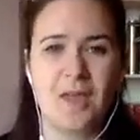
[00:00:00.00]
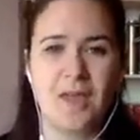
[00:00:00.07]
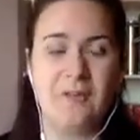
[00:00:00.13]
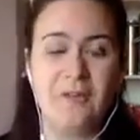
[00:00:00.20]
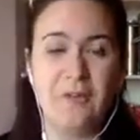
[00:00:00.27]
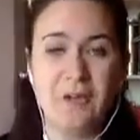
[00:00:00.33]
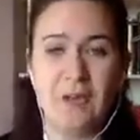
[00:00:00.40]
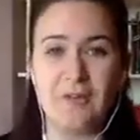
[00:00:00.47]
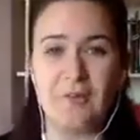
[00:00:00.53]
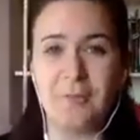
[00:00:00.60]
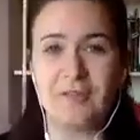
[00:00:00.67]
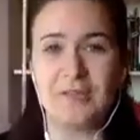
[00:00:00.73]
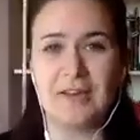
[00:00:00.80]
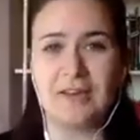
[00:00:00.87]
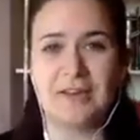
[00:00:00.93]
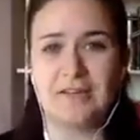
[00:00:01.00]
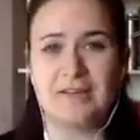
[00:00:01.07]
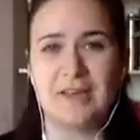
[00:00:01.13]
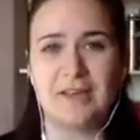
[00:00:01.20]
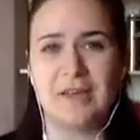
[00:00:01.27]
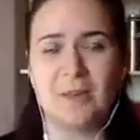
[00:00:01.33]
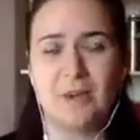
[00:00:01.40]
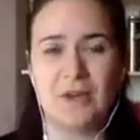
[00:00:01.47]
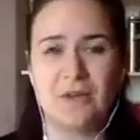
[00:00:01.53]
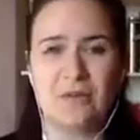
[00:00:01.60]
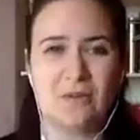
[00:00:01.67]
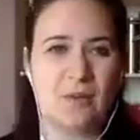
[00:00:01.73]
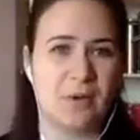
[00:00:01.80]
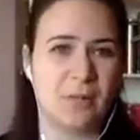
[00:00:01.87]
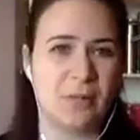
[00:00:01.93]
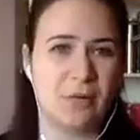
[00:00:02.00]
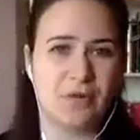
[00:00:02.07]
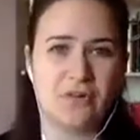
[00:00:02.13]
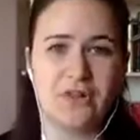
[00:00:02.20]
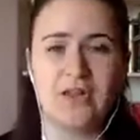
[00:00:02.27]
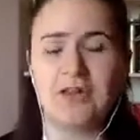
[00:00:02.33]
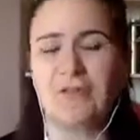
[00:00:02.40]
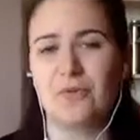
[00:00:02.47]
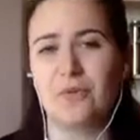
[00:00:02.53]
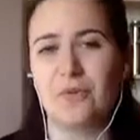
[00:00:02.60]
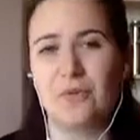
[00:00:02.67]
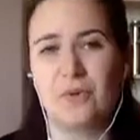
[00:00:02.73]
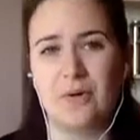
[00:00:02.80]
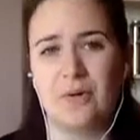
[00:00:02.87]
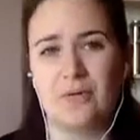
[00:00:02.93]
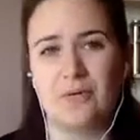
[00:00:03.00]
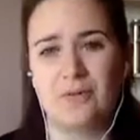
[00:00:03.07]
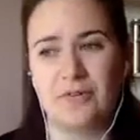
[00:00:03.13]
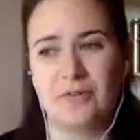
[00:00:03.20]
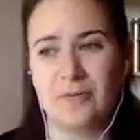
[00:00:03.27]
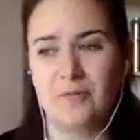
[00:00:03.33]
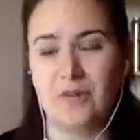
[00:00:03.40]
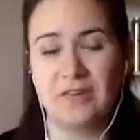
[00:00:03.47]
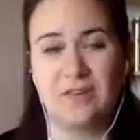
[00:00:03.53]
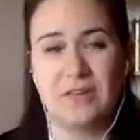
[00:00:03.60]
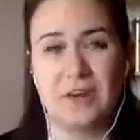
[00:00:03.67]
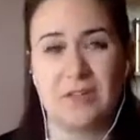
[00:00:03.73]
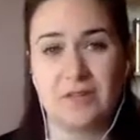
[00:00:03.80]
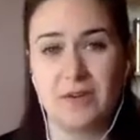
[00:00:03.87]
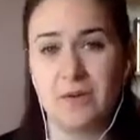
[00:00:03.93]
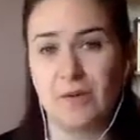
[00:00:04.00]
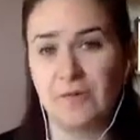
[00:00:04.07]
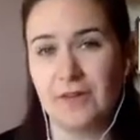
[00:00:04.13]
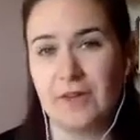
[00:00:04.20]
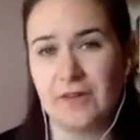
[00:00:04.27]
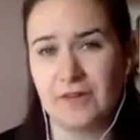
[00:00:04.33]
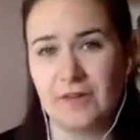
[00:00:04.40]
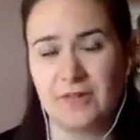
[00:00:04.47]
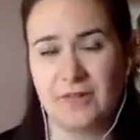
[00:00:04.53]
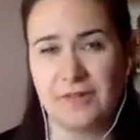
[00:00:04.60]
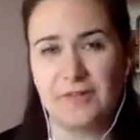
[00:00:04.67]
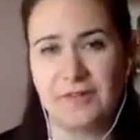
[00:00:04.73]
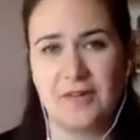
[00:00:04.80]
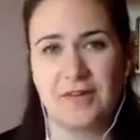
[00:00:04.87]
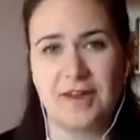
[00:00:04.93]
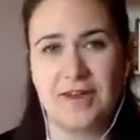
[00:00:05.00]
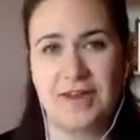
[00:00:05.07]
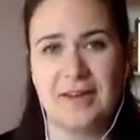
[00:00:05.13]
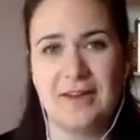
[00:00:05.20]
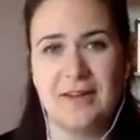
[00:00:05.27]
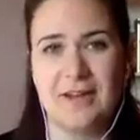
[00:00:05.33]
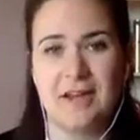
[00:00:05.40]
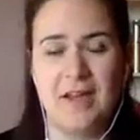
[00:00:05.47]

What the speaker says: If you have a particular day where you're doing a project, or for some reason you have a lot of extra stuff to take in,